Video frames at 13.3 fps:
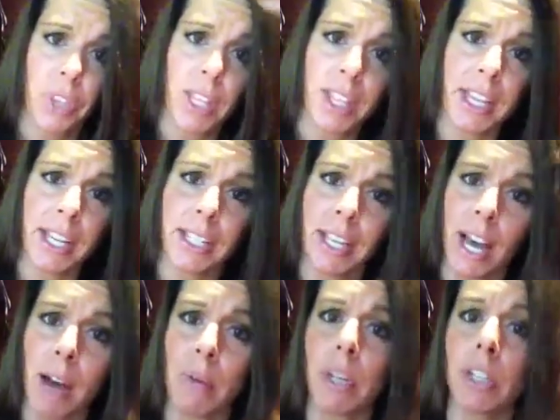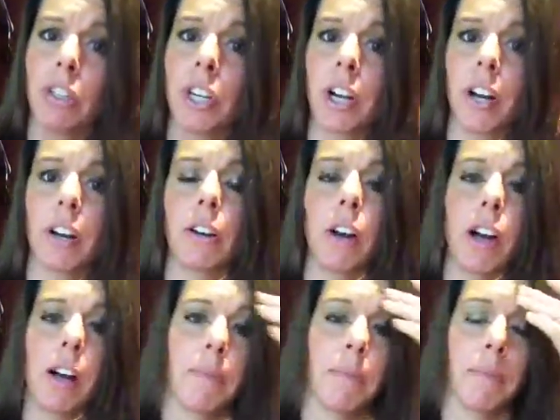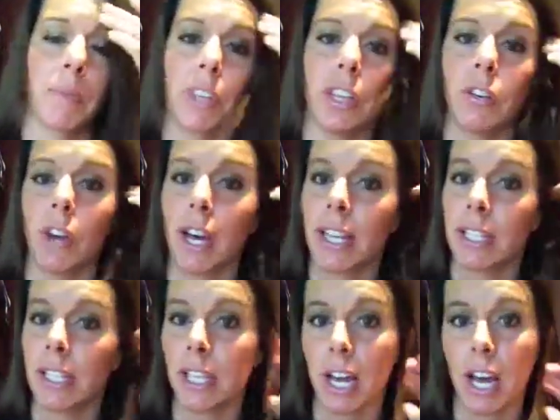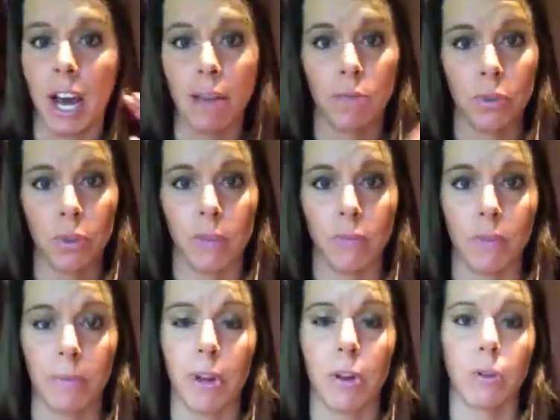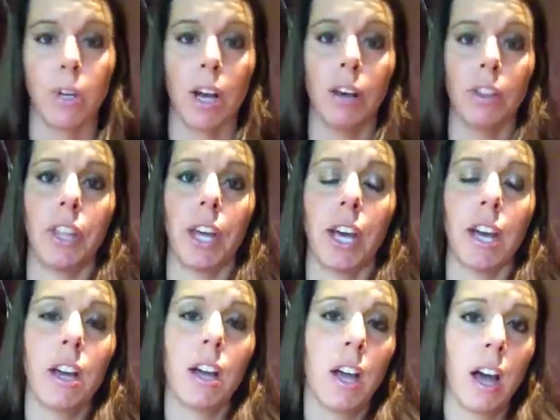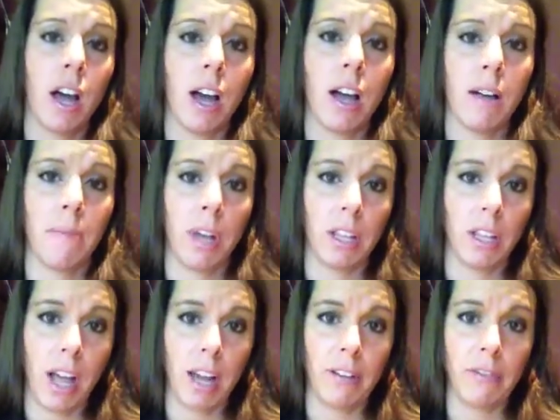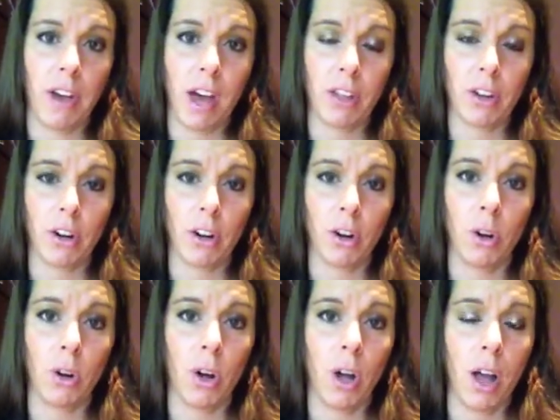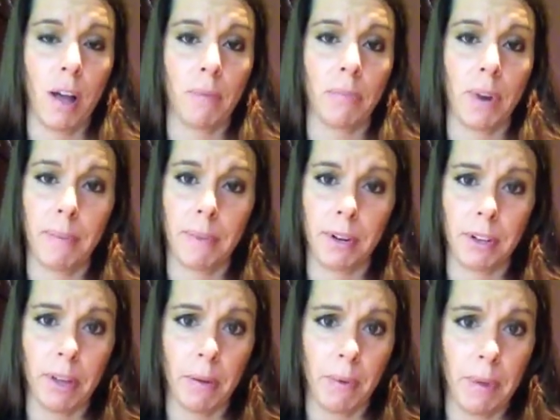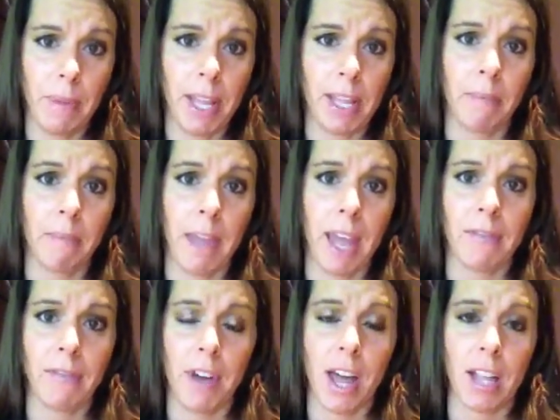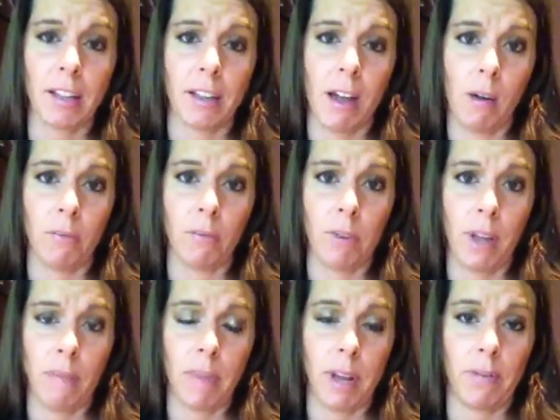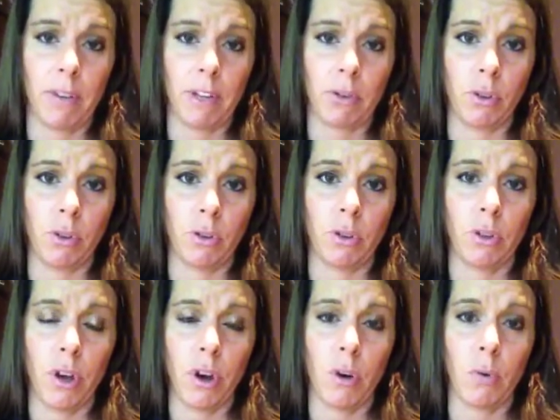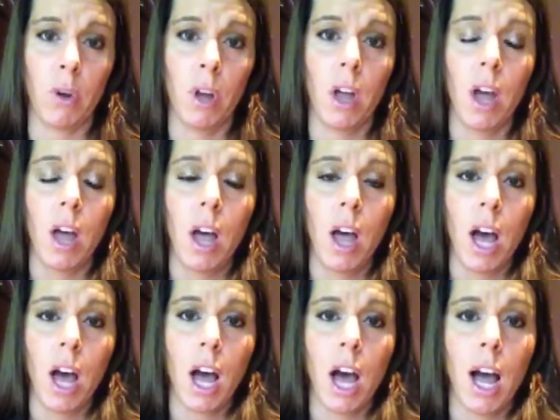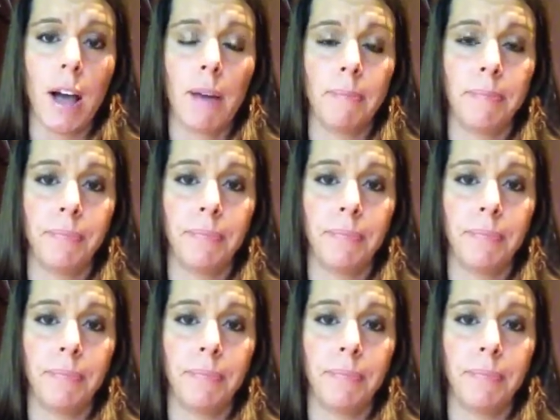things that I want to share with you guys that I'm doing for my own health that a lot of other, primarily women, may find helpful and beneficial. So, kind